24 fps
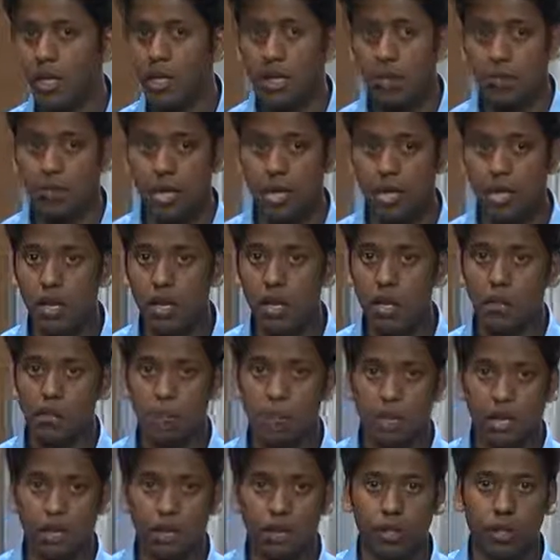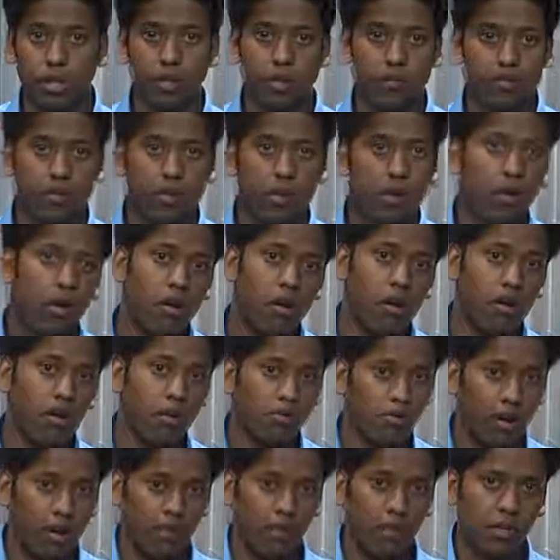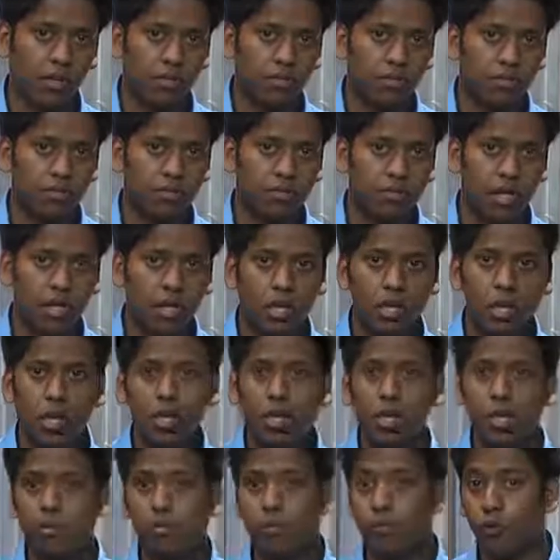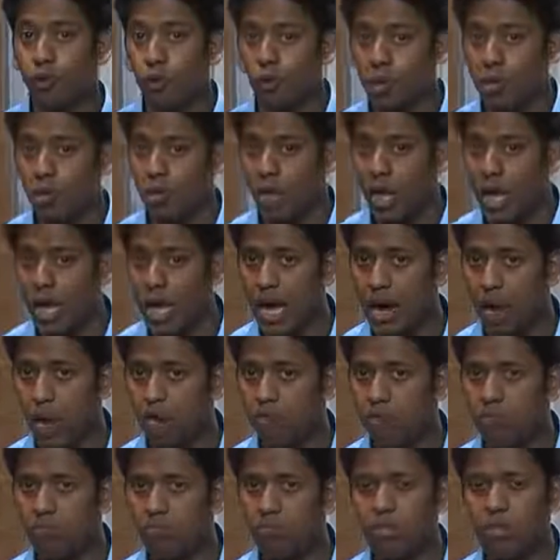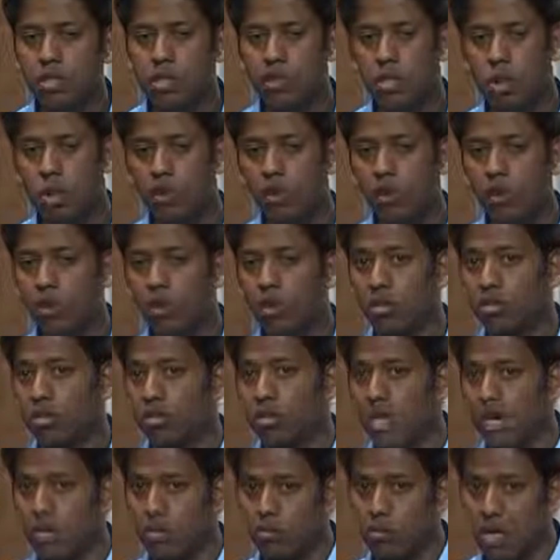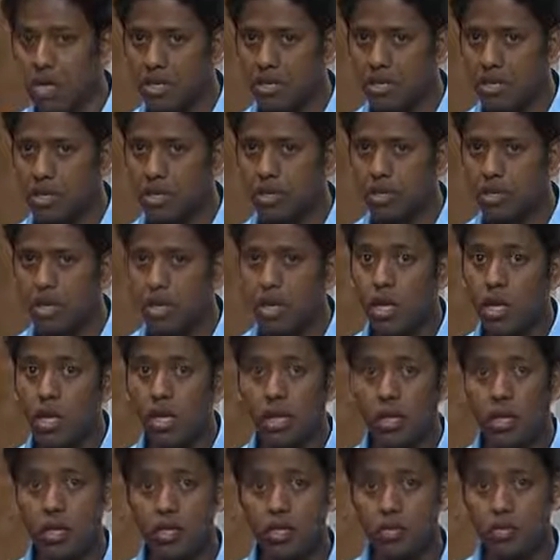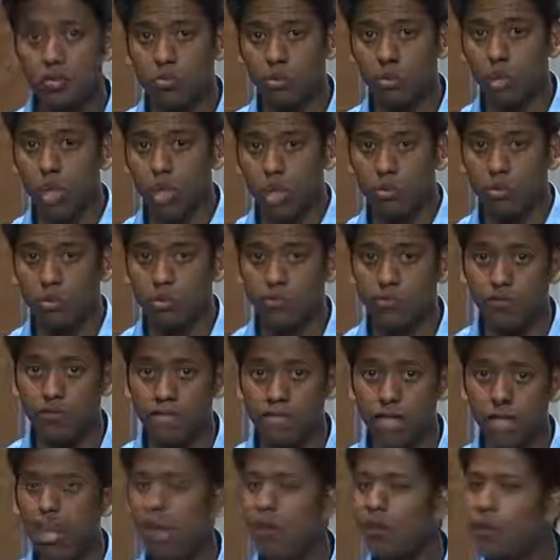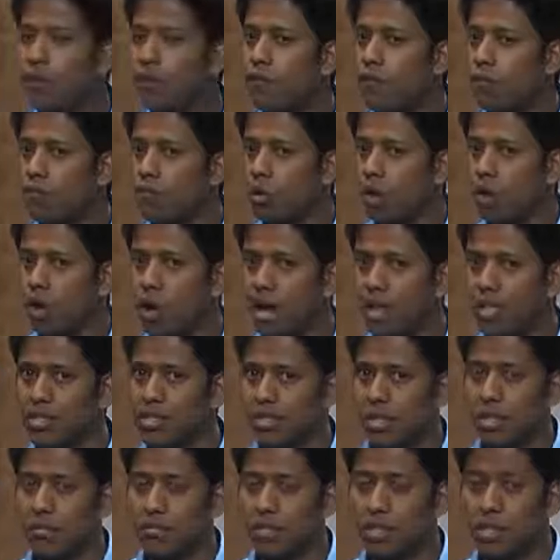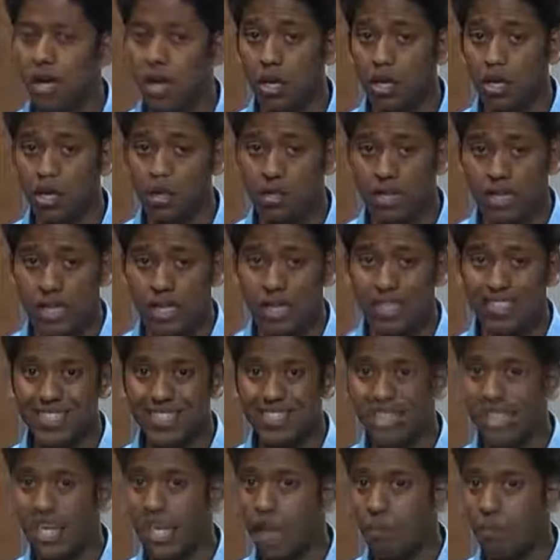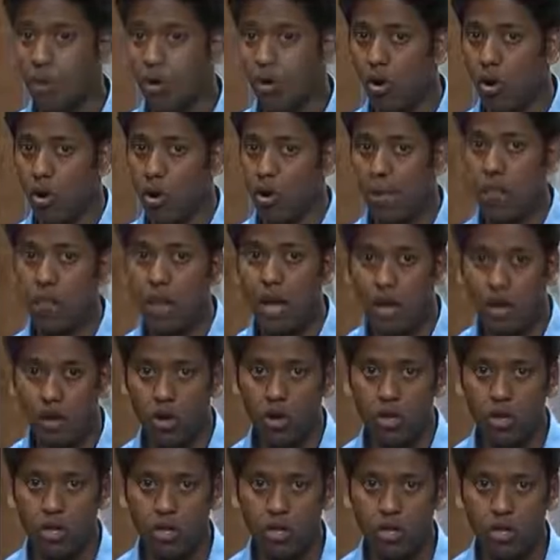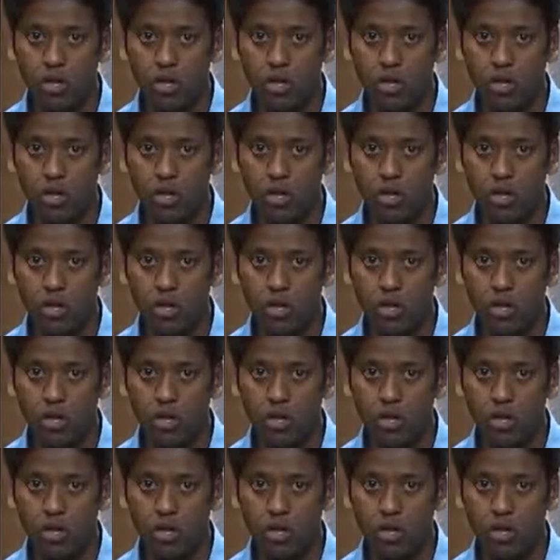Committed Monthly Recurring Revenue. Before we do that, however, let's go over our second metric. This will help us visit a few more concepts to understand CMRR better.